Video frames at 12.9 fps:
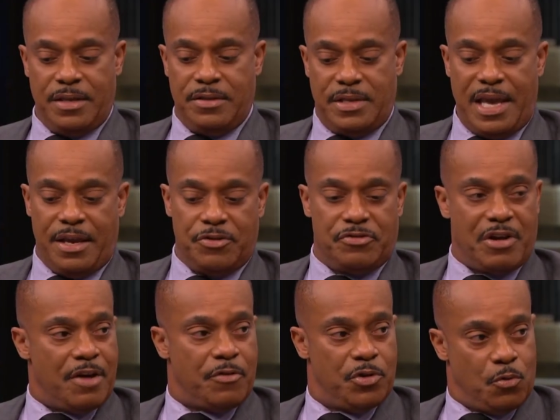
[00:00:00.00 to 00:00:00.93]
can, they can
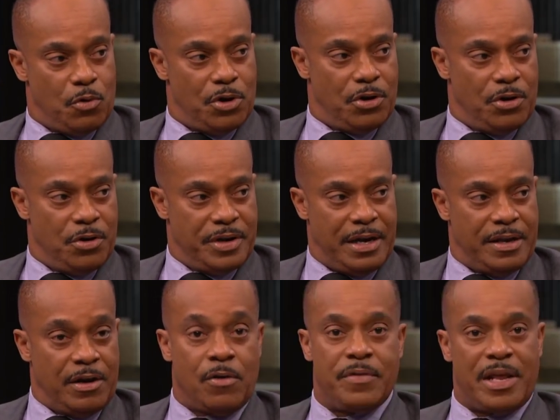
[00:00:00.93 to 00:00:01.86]
travel the world. They,
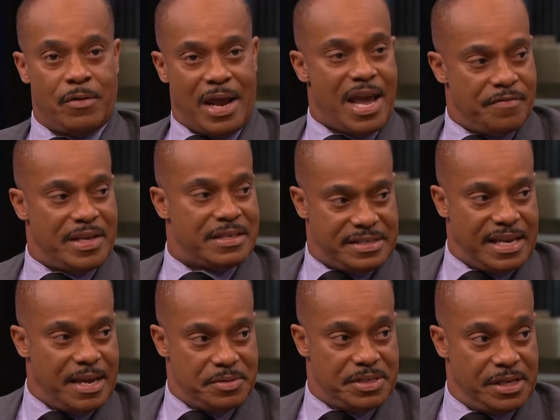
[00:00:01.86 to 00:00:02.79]
they, don't, they don't have that
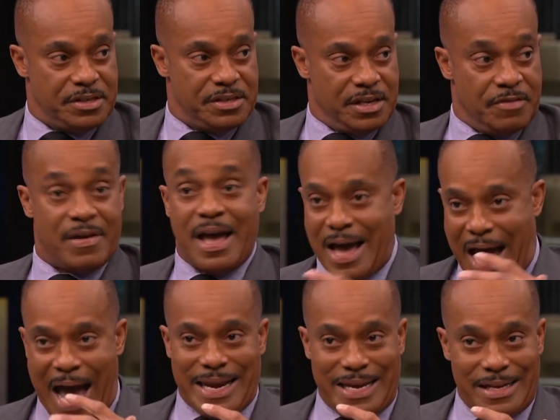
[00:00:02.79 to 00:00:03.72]
same sense of,
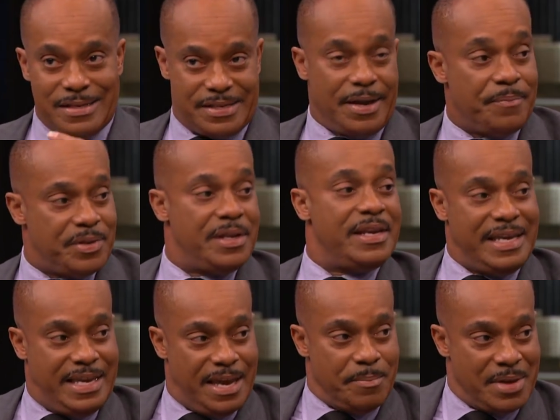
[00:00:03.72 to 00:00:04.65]
I need something to
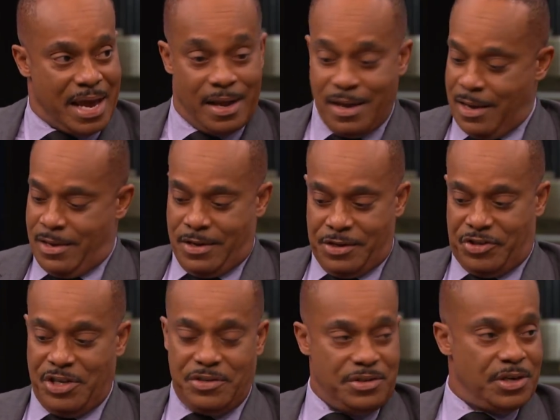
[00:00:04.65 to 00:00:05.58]
get me out.
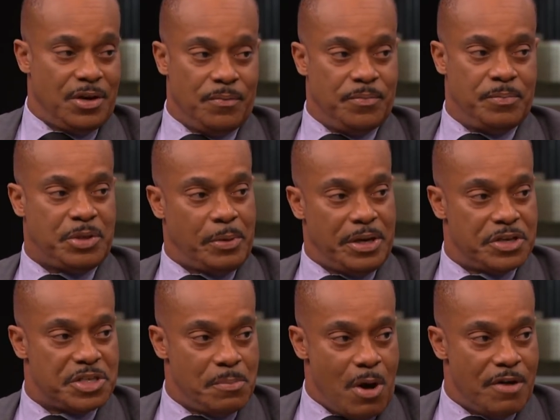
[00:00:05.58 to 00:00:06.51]
She's, you know, between the
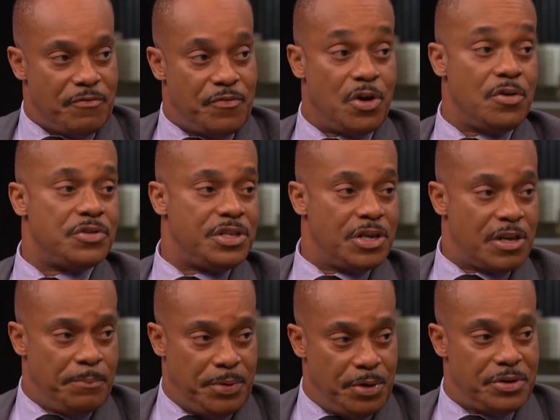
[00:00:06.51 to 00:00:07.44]
smartphones and the
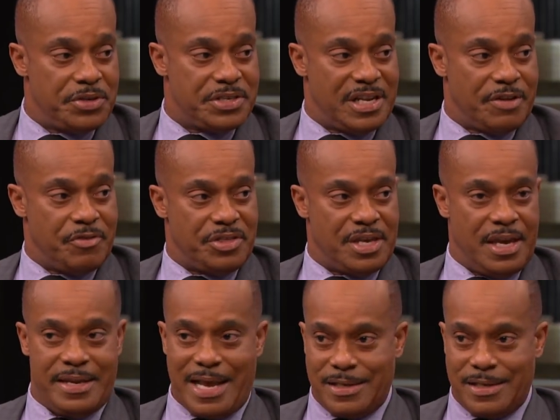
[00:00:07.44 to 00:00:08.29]
computers and everything,